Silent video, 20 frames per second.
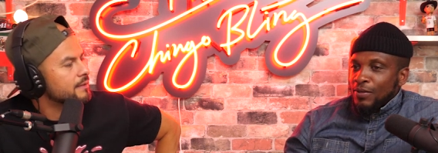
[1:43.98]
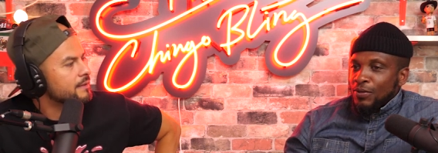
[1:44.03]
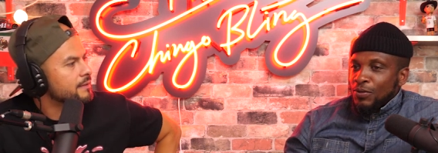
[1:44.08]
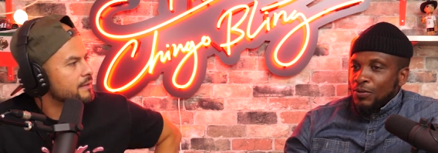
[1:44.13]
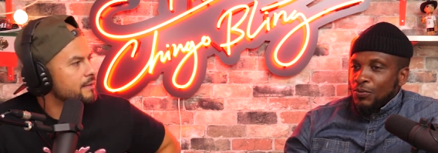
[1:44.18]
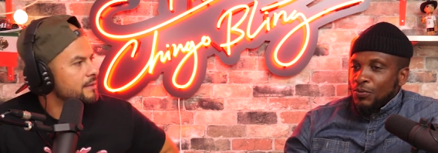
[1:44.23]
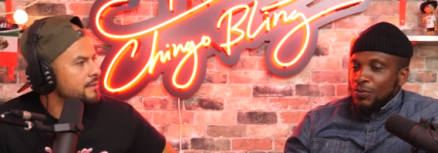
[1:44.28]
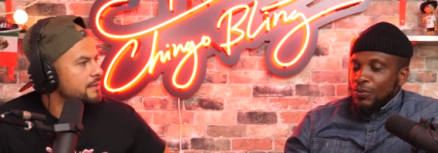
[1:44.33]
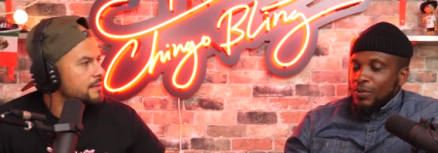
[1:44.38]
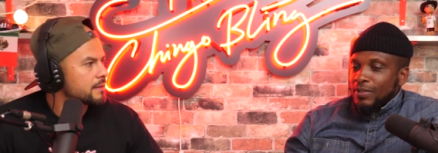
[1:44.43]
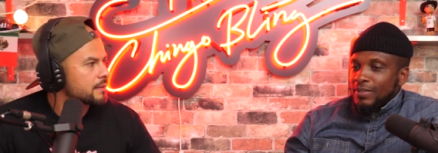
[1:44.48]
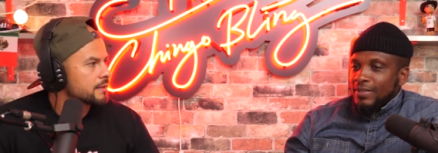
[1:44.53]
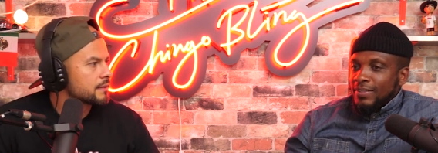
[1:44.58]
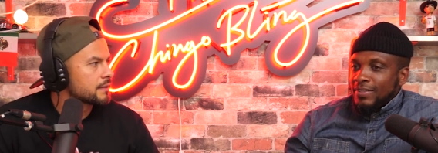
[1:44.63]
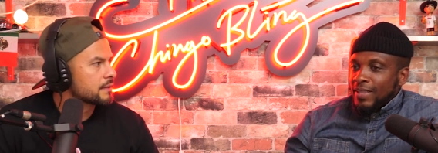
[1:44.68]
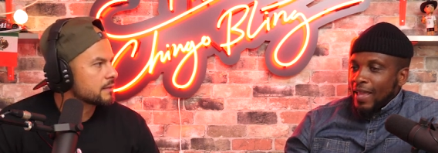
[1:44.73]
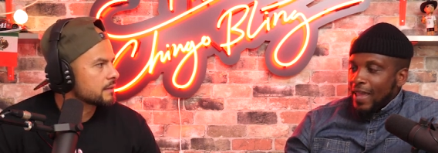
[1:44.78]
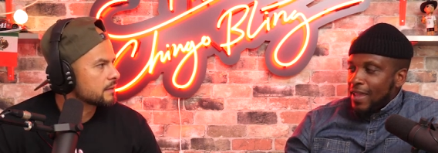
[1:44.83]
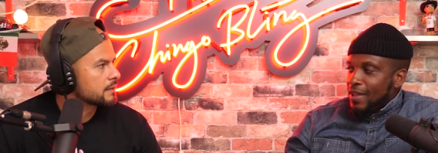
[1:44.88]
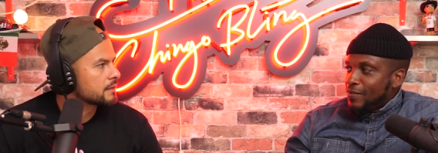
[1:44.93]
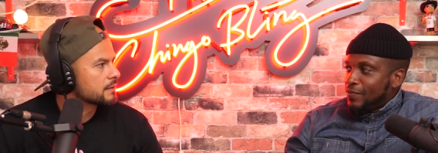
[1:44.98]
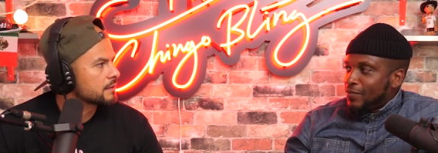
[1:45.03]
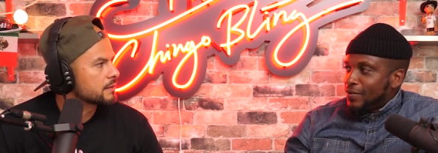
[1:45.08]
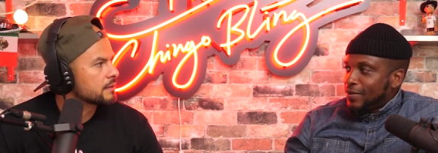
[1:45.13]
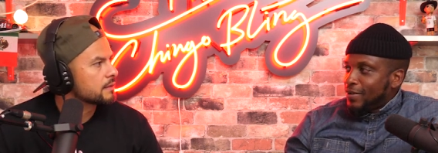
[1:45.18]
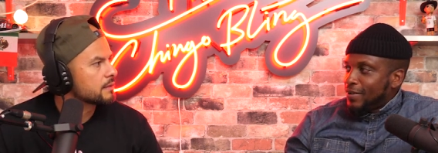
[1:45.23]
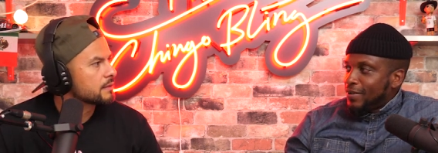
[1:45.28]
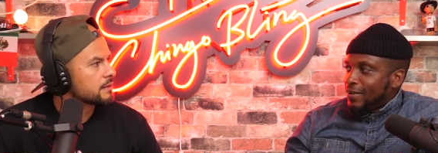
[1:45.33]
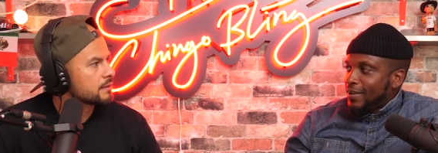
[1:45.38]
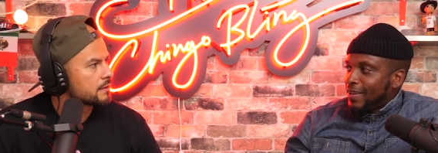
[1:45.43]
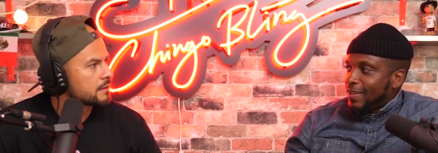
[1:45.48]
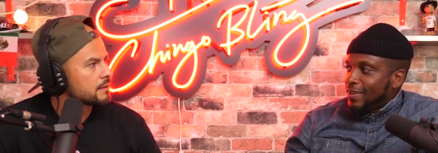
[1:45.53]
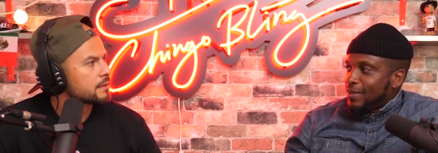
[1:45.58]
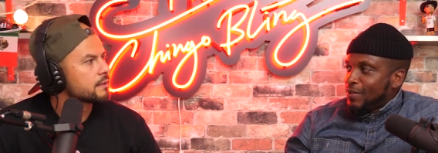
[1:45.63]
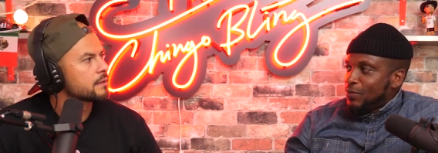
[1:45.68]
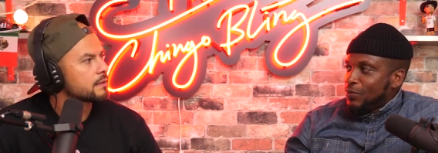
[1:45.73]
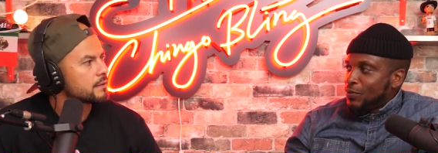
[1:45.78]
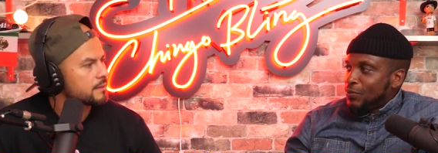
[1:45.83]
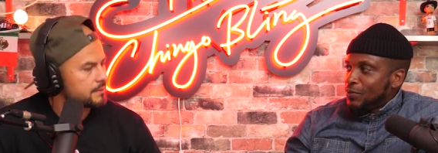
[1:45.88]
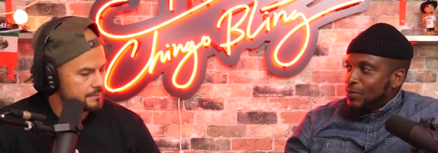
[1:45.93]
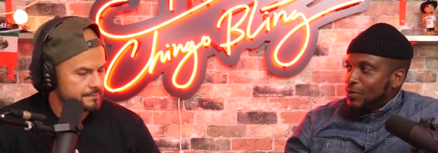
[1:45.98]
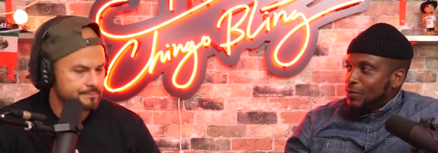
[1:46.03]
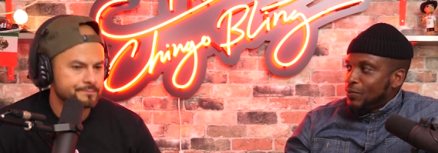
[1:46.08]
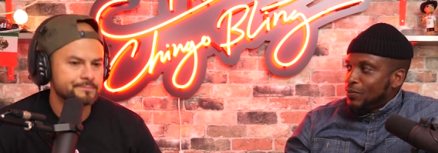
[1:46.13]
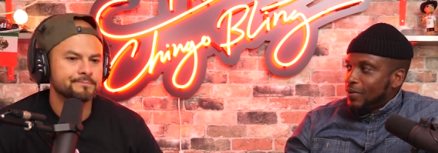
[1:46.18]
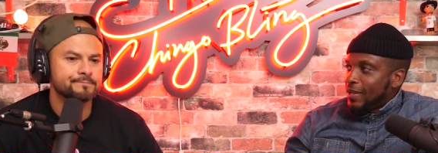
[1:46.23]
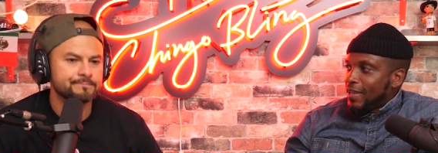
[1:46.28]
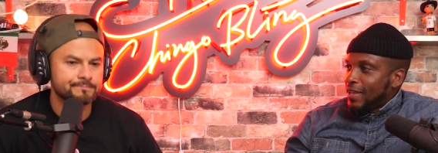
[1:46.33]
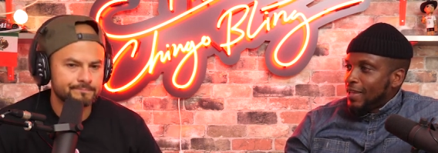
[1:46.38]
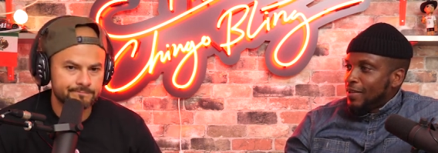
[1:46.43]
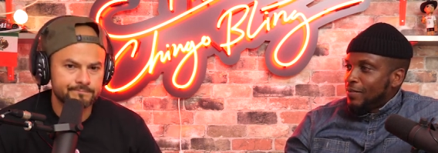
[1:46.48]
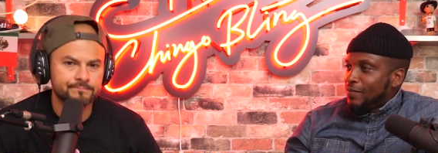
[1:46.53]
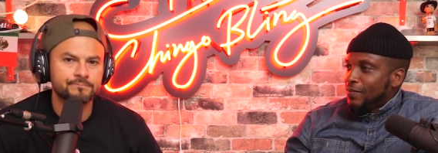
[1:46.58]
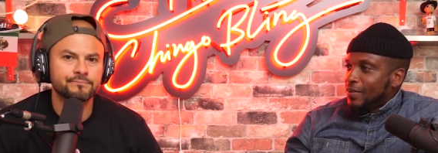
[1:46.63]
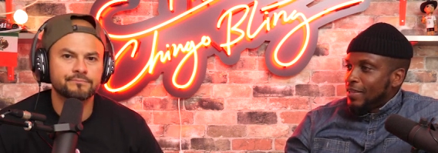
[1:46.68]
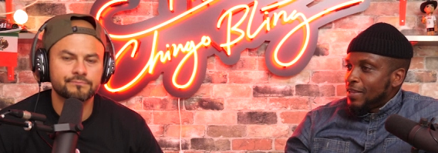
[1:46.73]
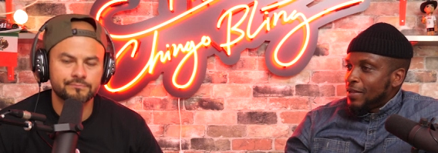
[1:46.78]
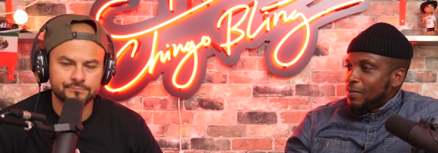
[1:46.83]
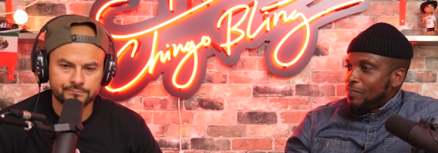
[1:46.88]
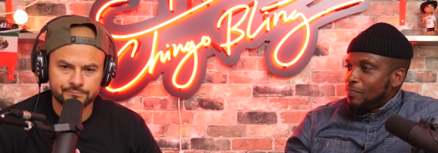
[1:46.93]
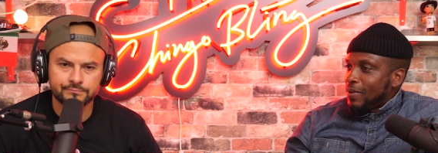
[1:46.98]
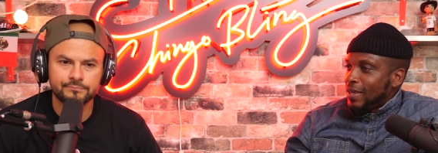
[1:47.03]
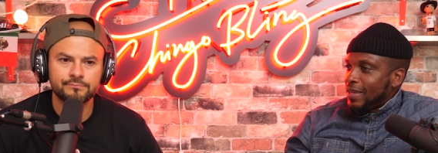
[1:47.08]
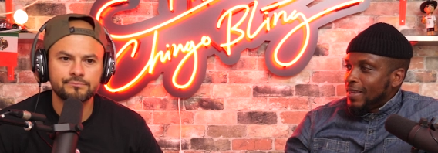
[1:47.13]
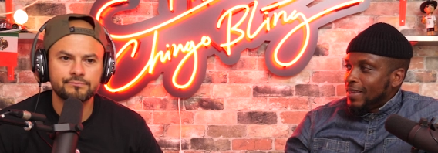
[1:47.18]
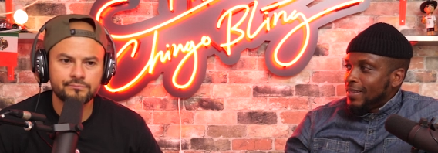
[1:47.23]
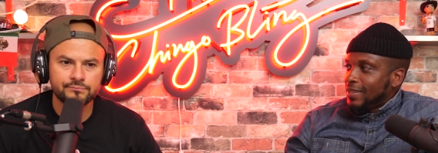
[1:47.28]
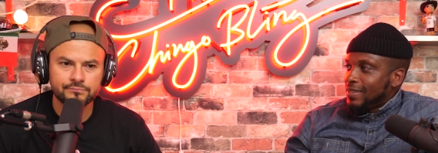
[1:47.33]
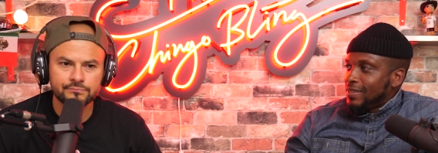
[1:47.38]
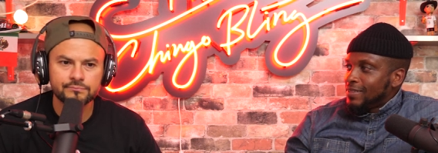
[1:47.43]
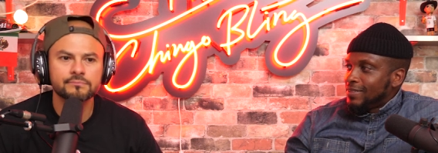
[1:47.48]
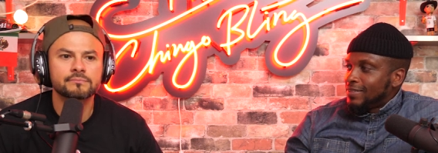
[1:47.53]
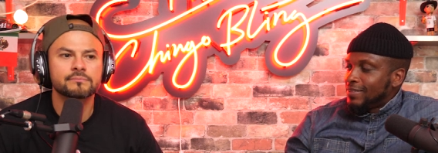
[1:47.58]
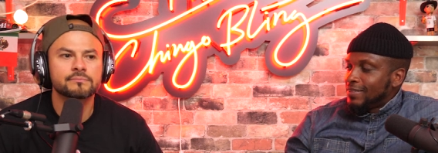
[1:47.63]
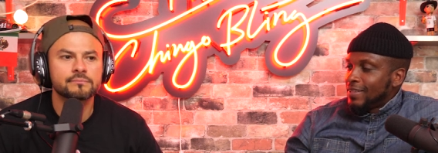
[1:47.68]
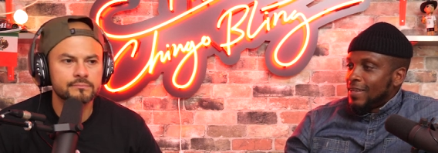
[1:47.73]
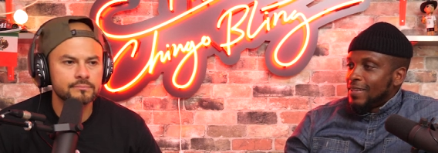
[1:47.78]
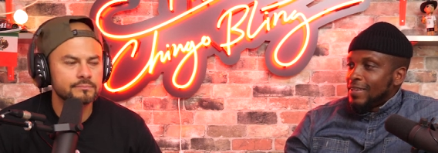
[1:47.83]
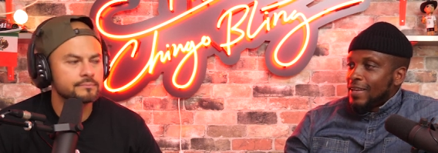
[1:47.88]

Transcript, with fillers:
Speaker 1: you a saver and you you live in your means.